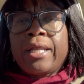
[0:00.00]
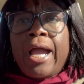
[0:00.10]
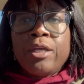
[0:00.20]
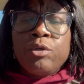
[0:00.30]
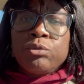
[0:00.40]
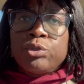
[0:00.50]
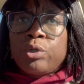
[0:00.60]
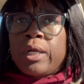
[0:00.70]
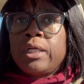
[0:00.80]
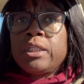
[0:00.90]
Now, I usually
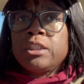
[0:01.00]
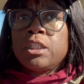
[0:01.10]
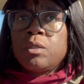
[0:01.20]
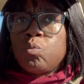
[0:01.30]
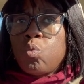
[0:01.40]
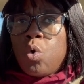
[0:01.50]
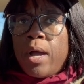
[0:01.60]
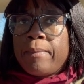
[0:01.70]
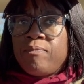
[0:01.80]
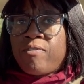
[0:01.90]
try to at least get
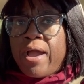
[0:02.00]
one